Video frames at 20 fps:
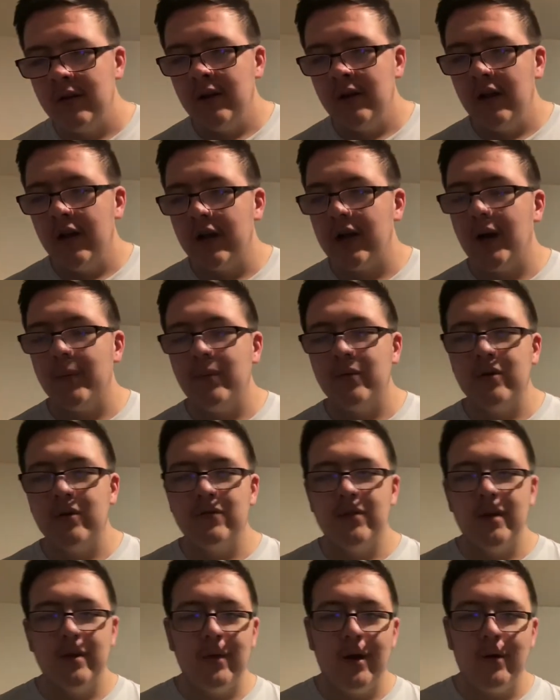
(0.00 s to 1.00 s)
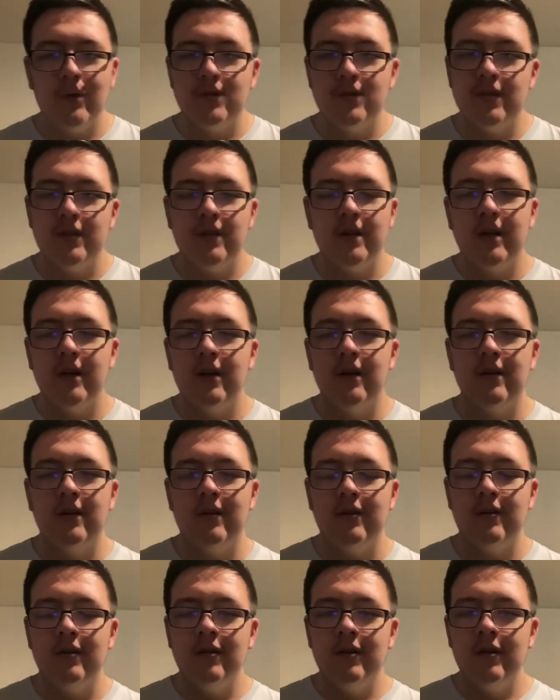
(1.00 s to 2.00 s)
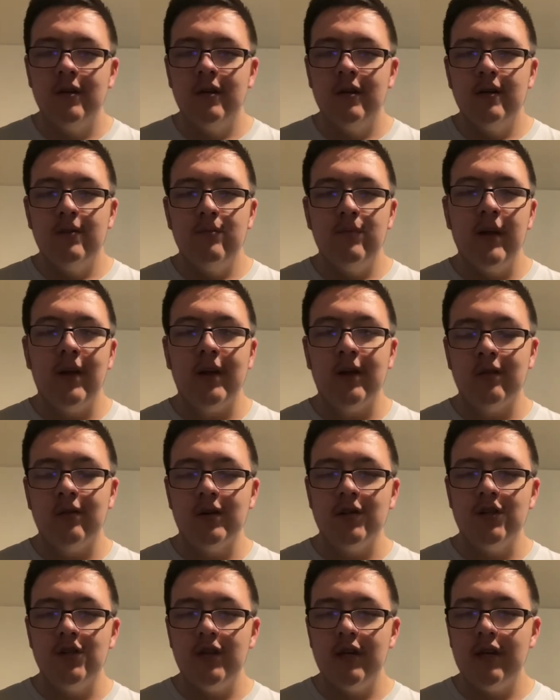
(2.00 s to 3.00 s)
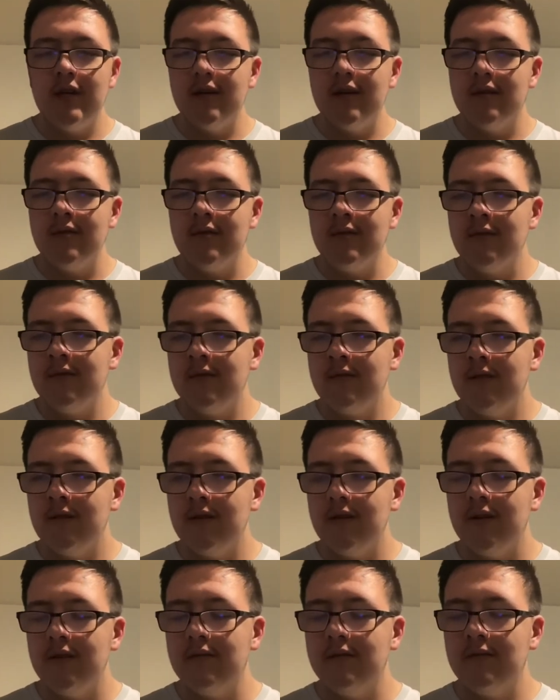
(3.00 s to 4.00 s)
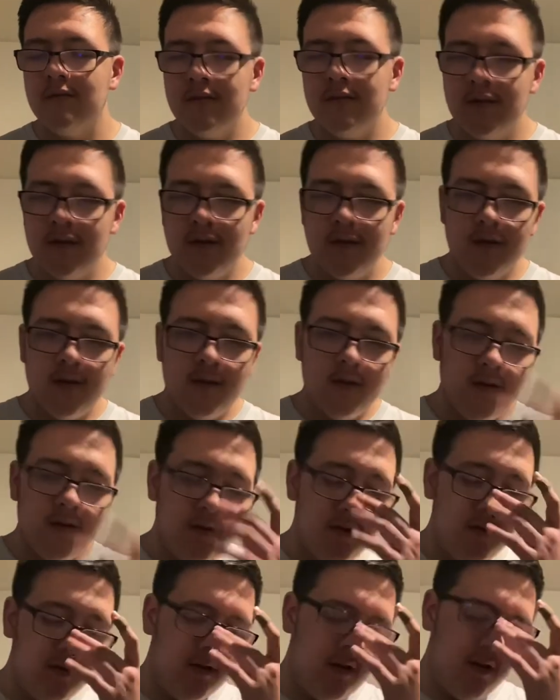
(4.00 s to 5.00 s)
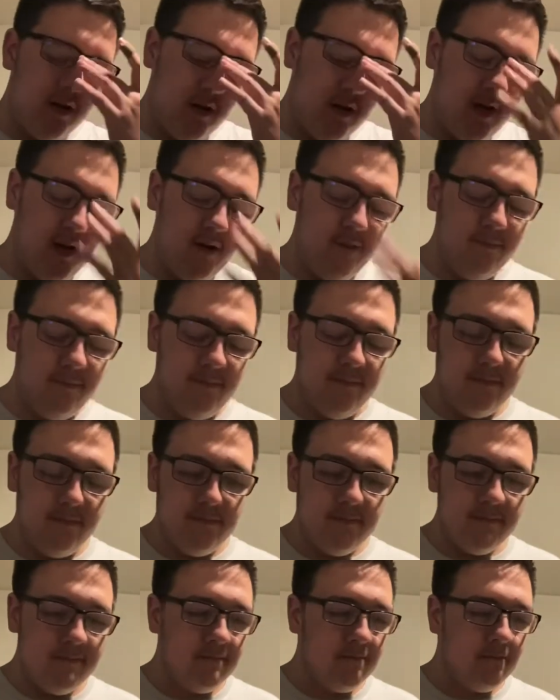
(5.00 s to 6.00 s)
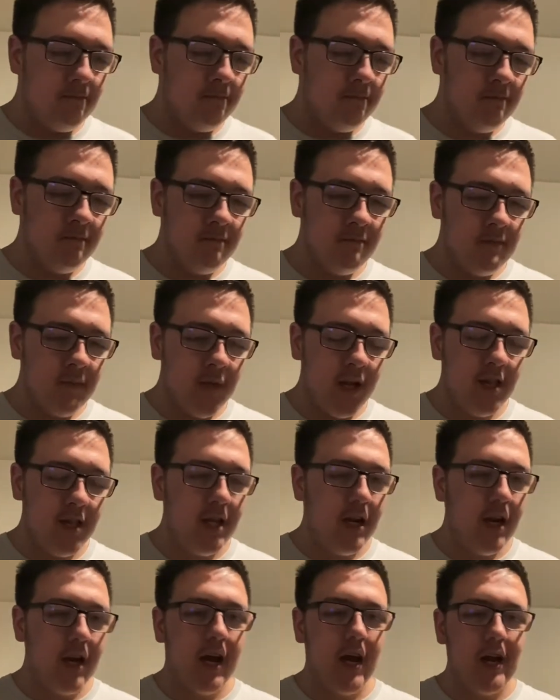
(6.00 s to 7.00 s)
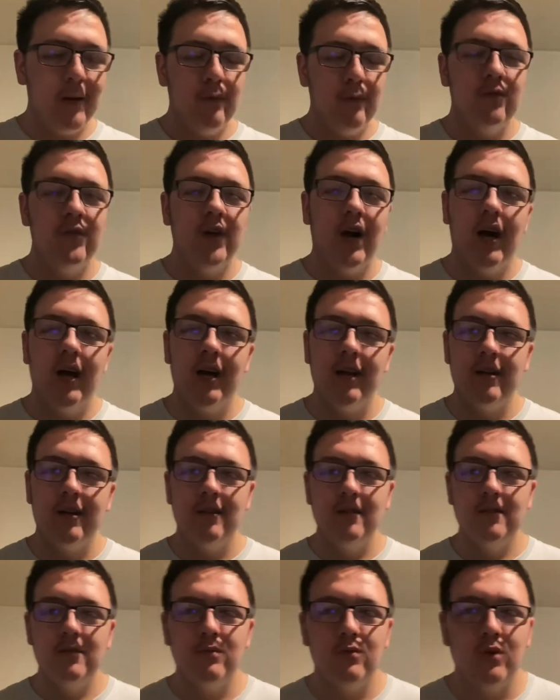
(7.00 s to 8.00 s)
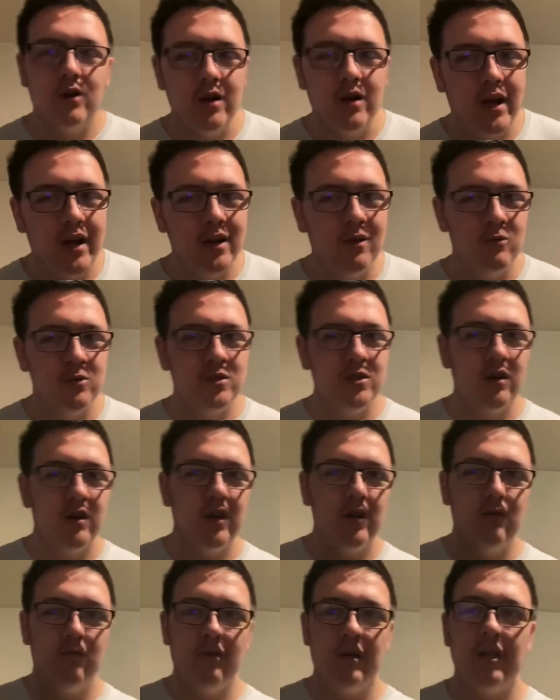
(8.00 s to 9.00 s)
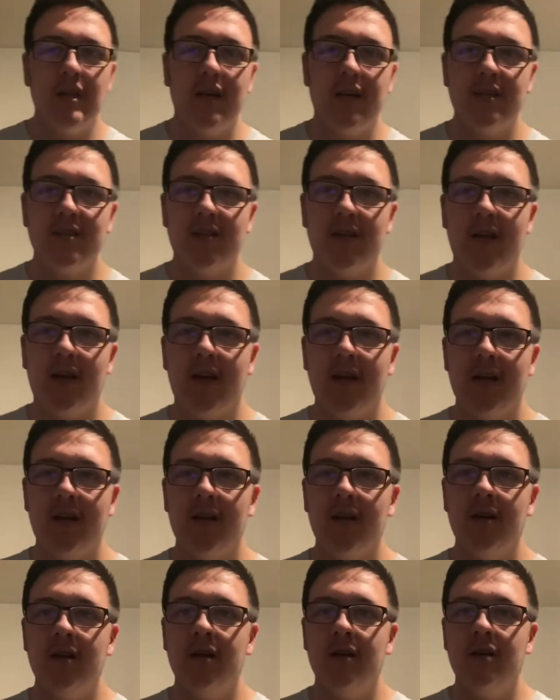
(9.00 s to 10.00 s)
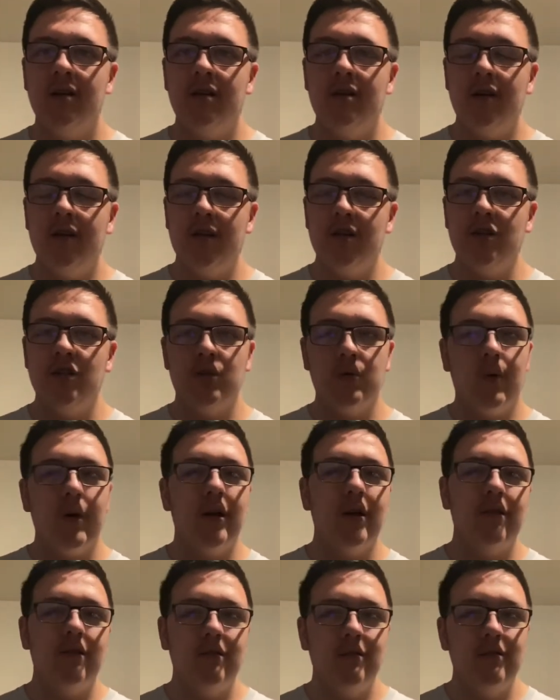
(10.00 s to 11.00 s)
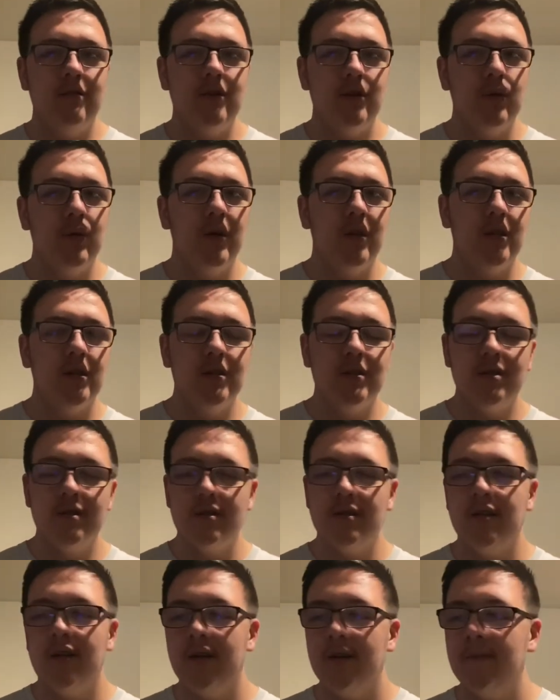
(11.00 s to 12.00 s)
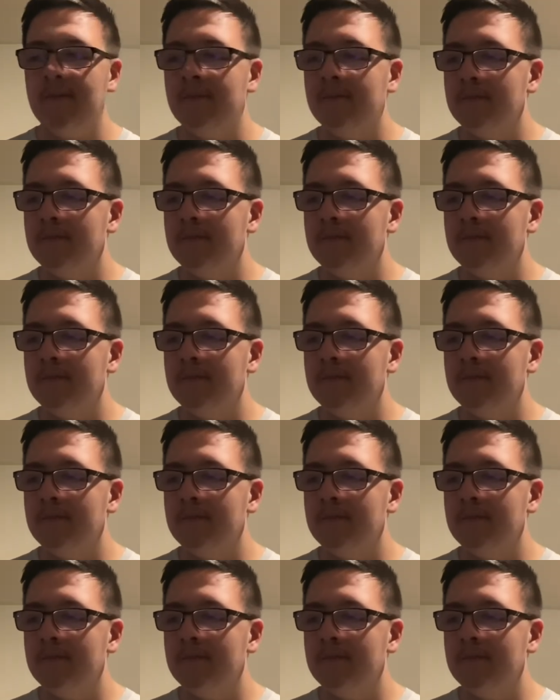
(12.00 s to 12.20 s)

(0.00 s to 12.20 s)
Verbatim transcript: a couple of them I was in there and being cringy and you know, um, and then I kind of moved on where I was starting to realize that I enjoyed doing this, and then